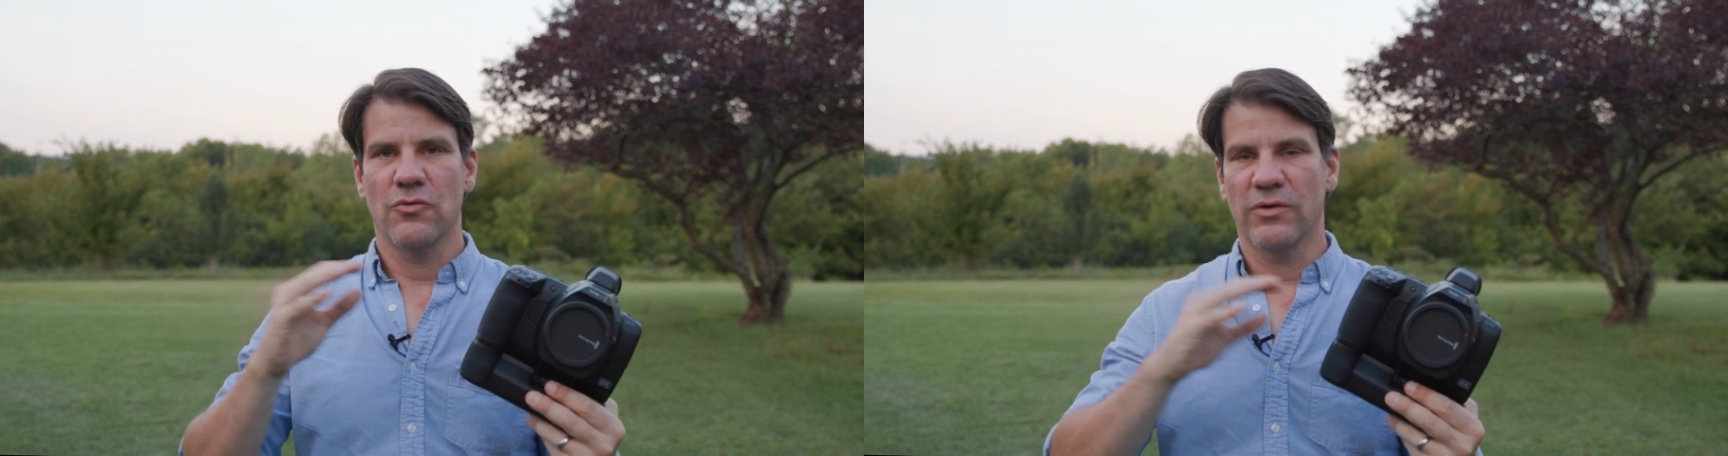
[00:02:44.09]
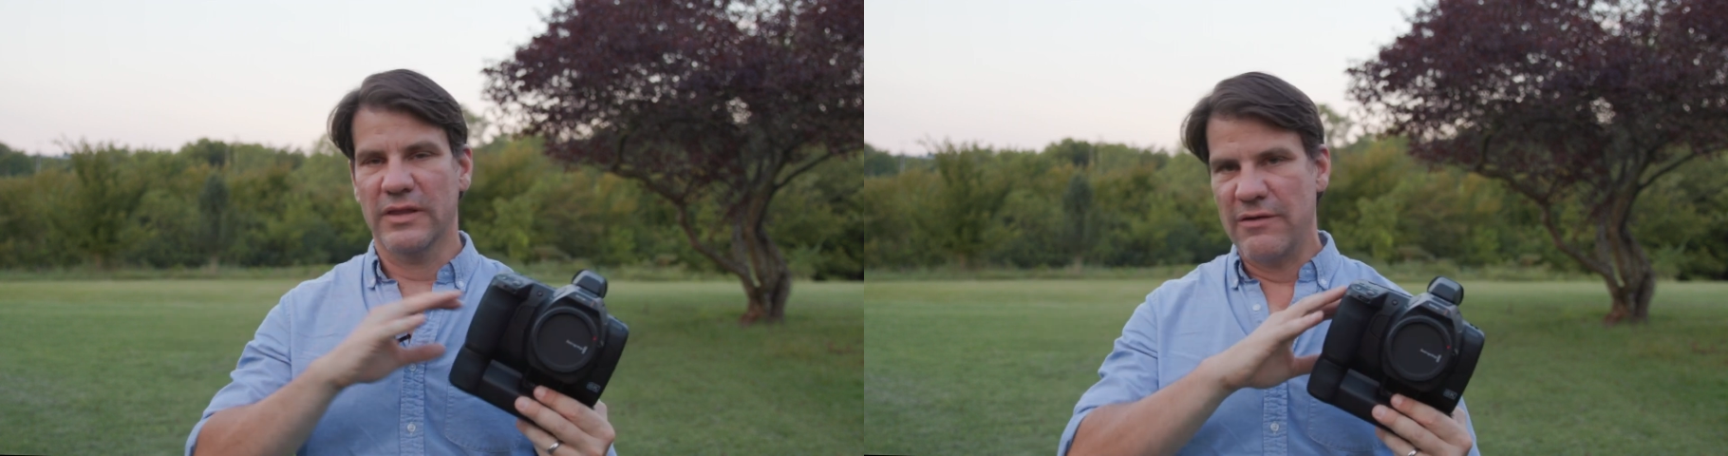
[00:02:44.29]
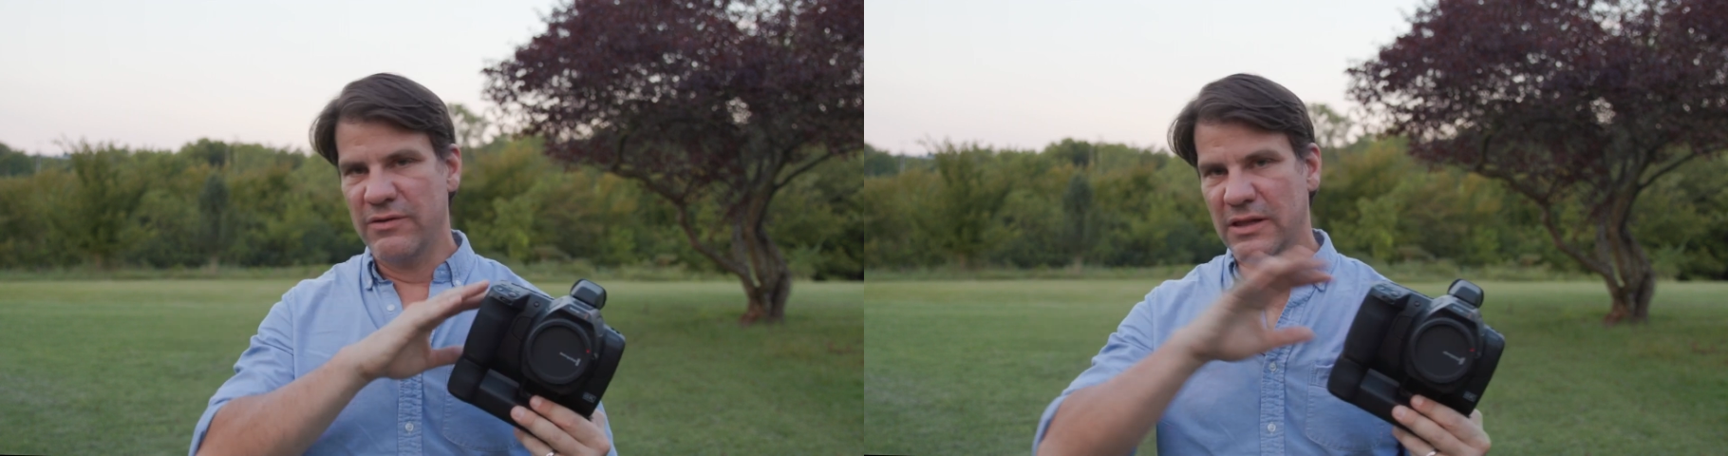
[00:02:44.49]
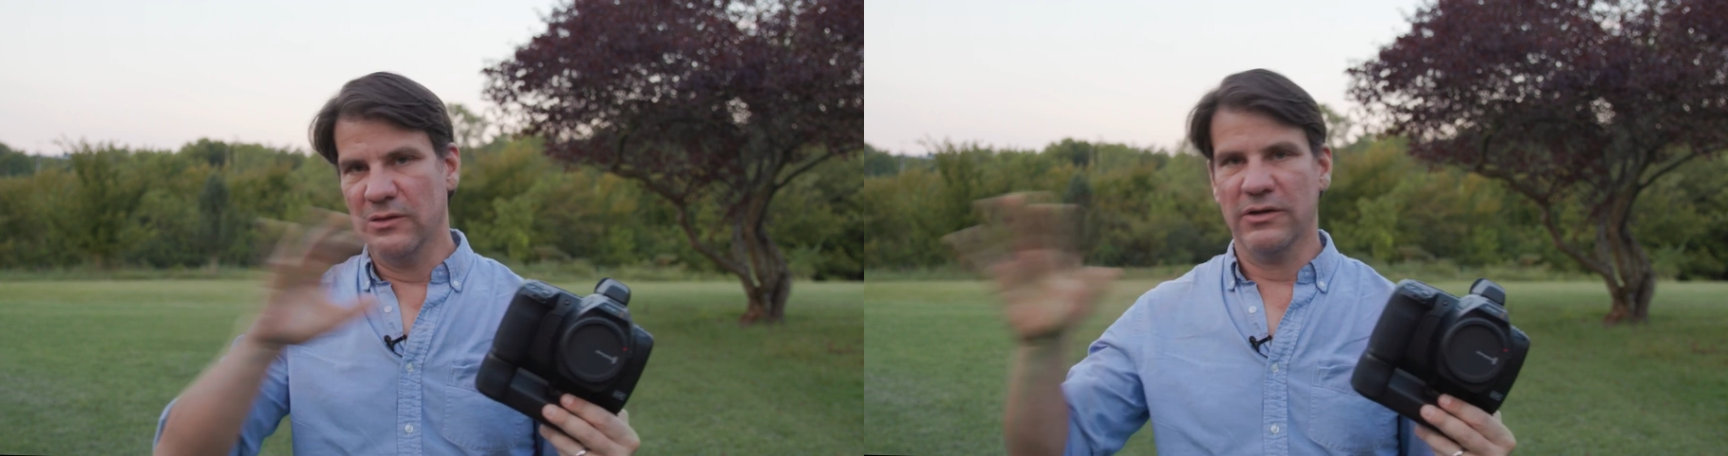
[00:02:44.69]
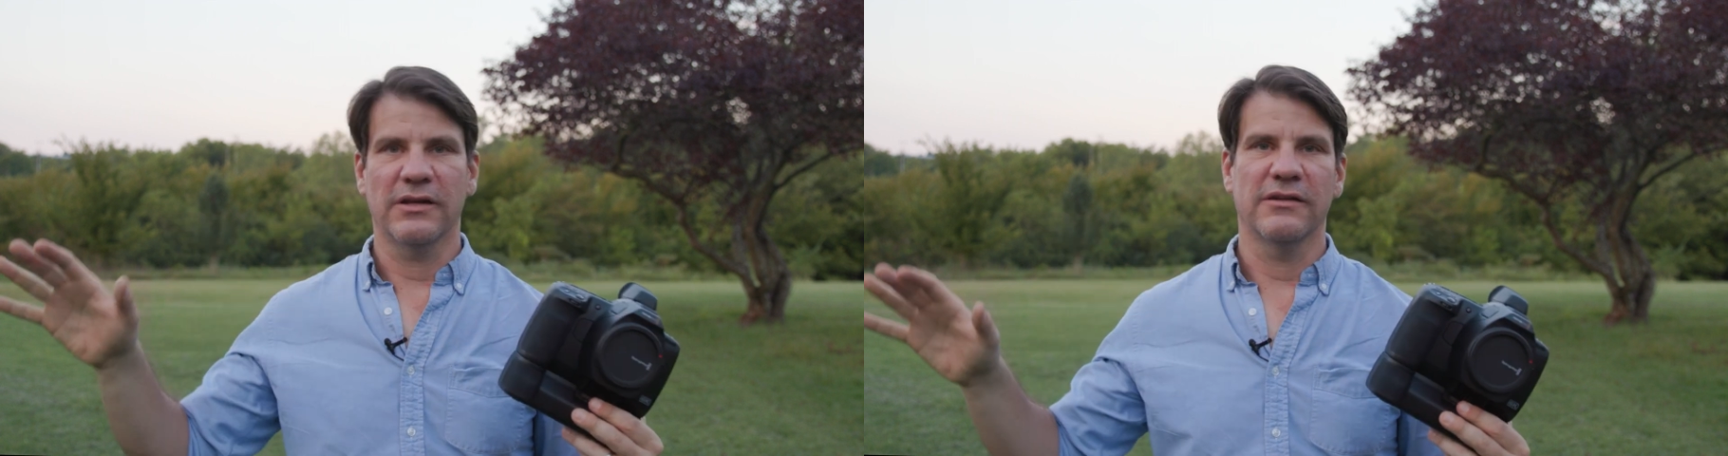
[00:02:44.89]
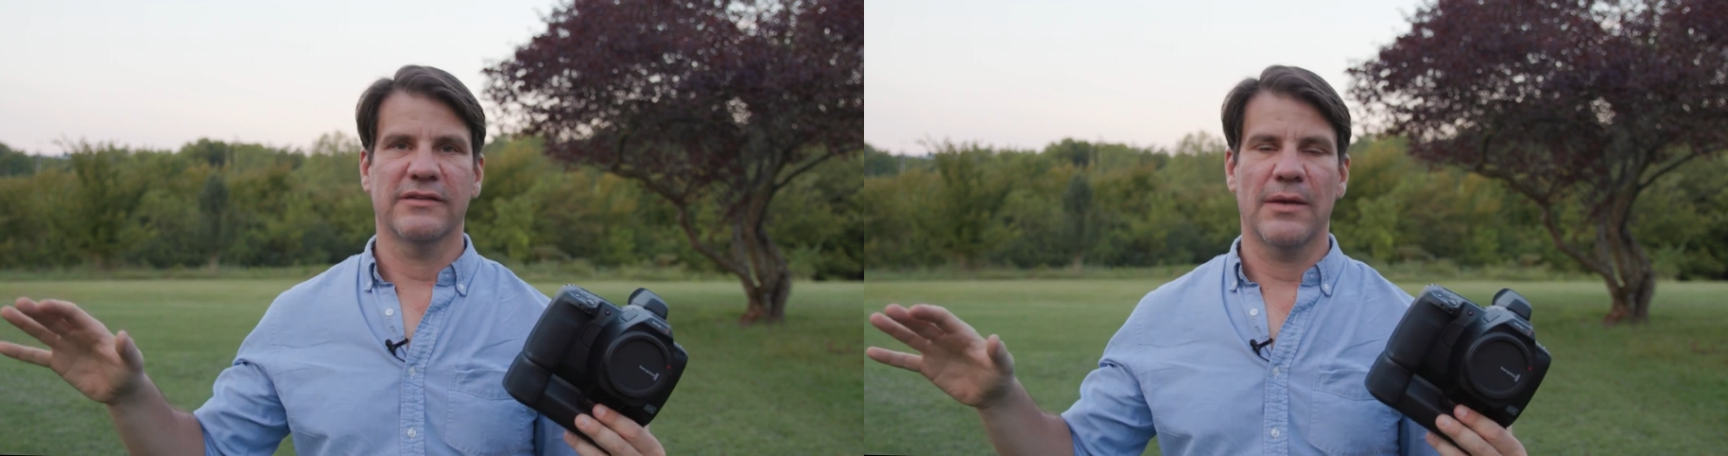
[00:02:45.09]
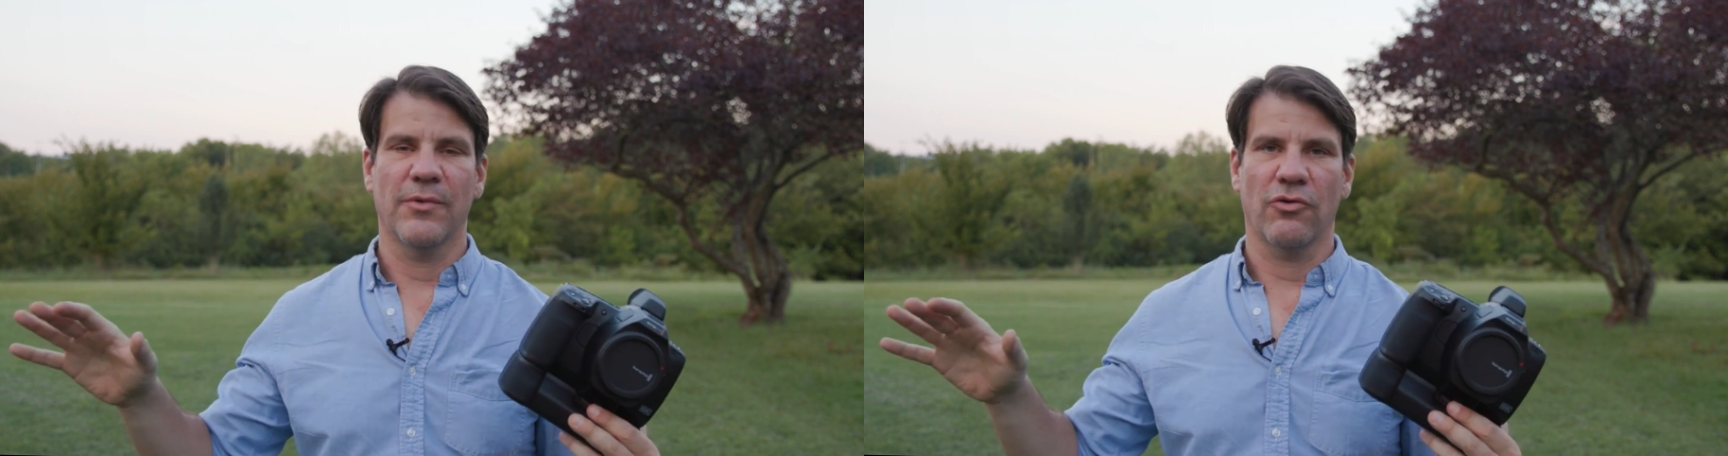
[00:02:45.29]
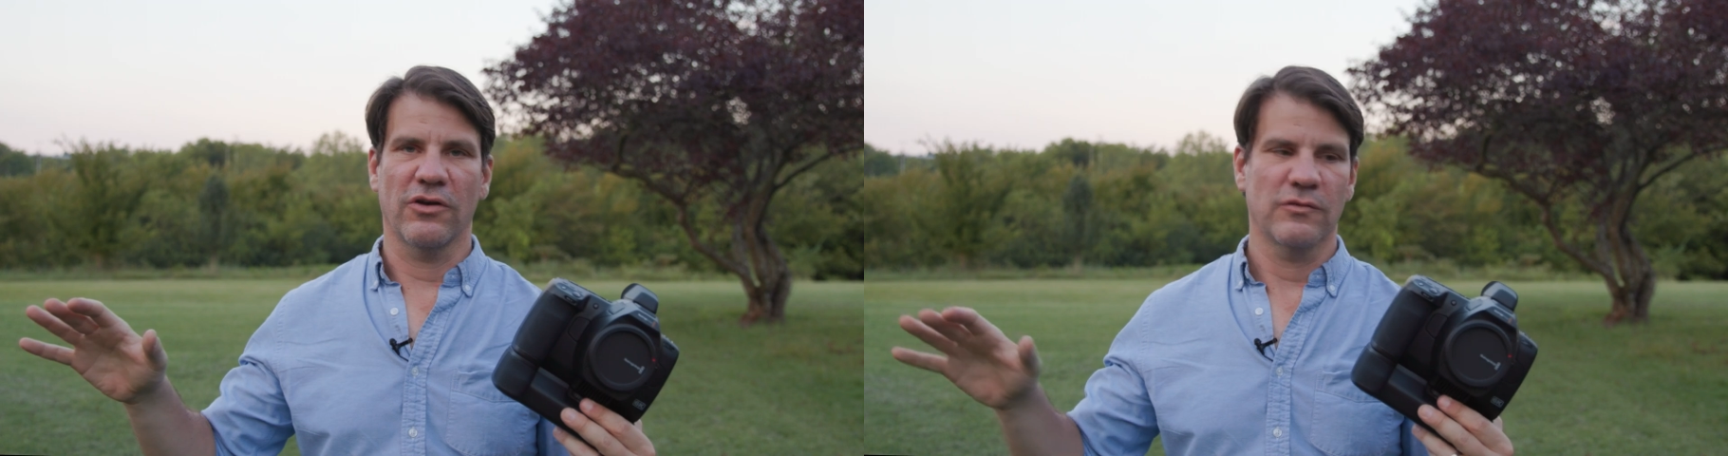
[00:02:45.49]
with everything looking the same
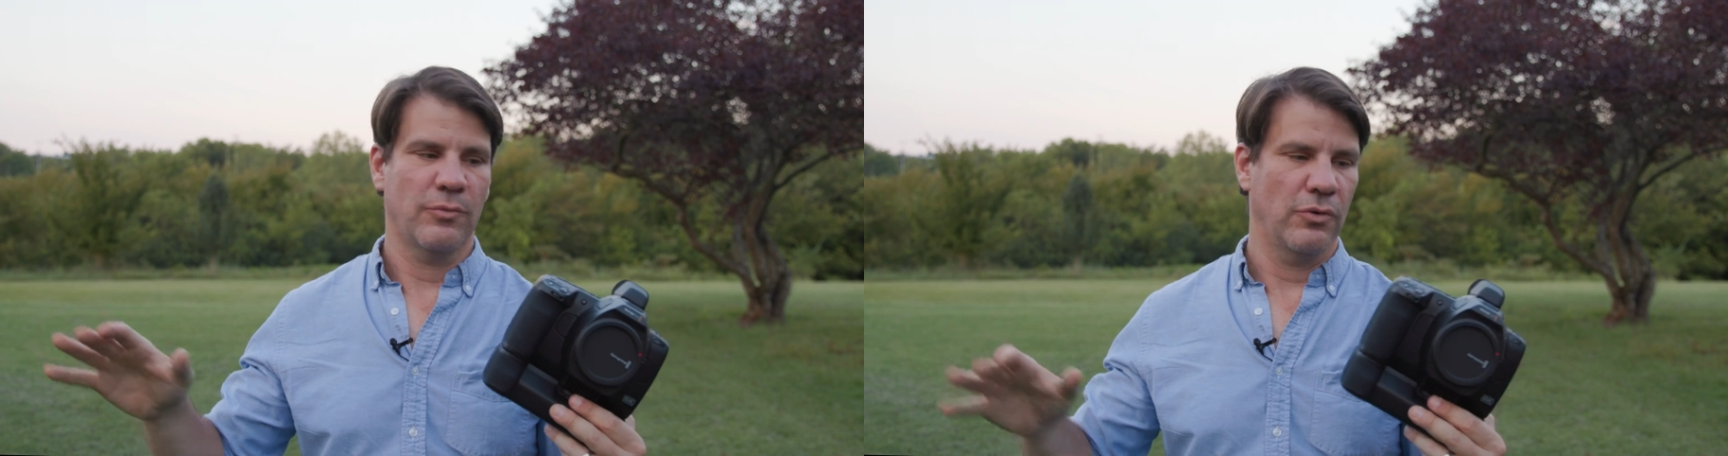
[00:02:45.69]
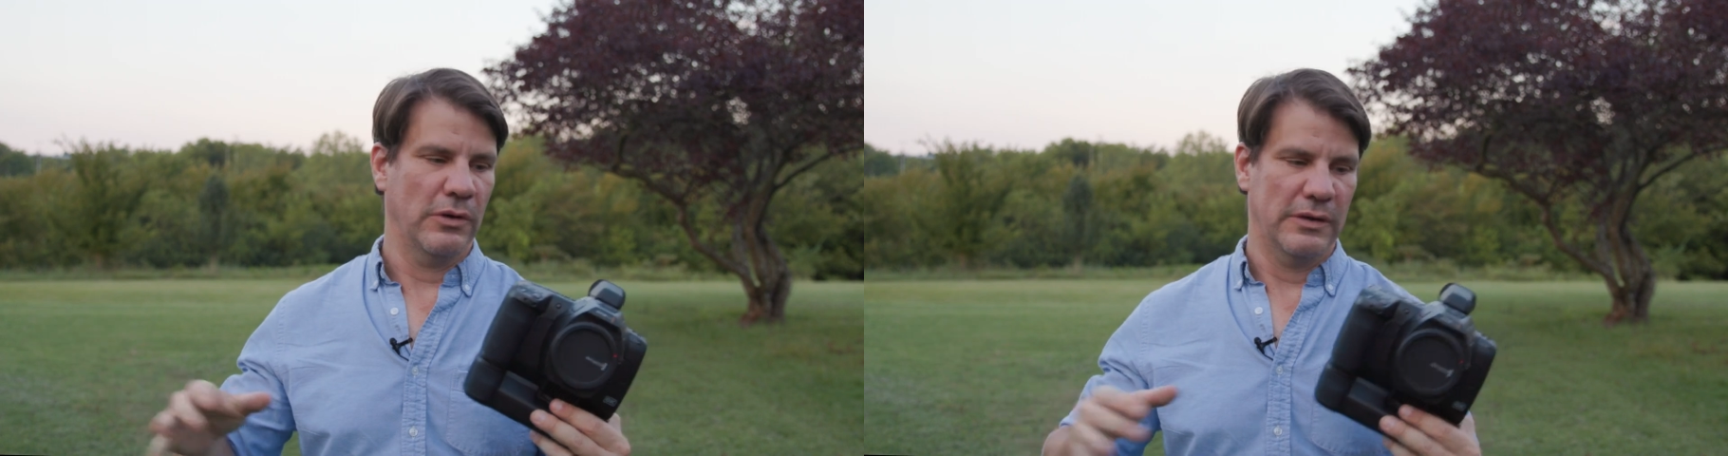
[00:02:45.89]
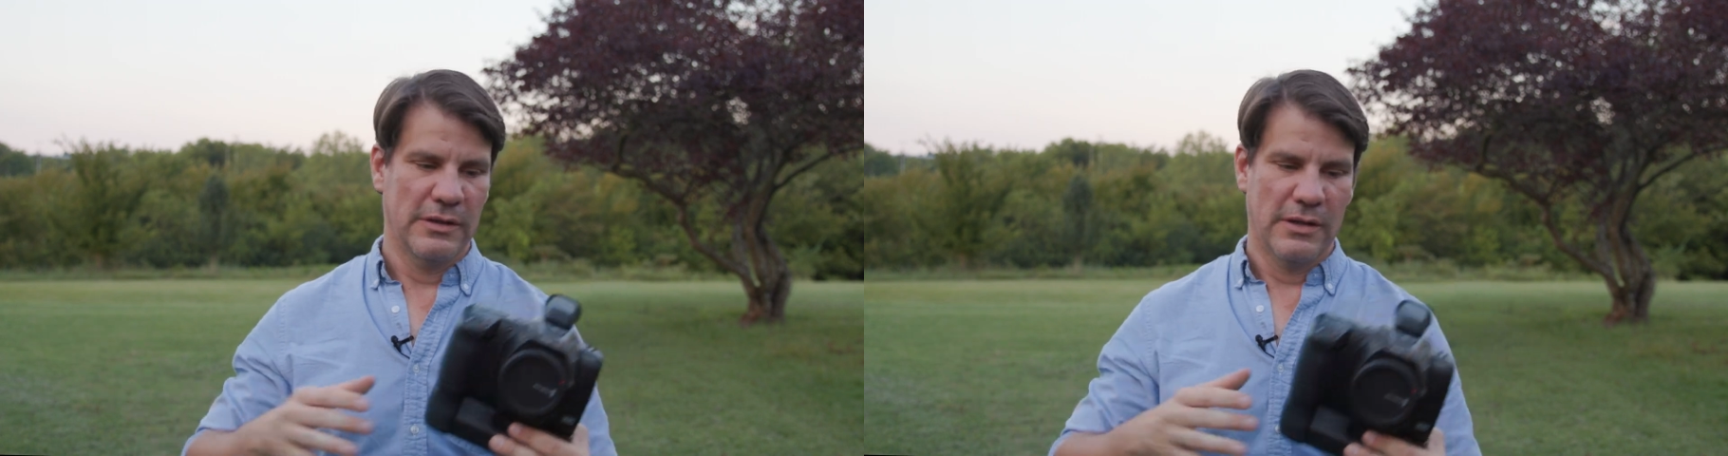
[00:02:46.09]
across the board.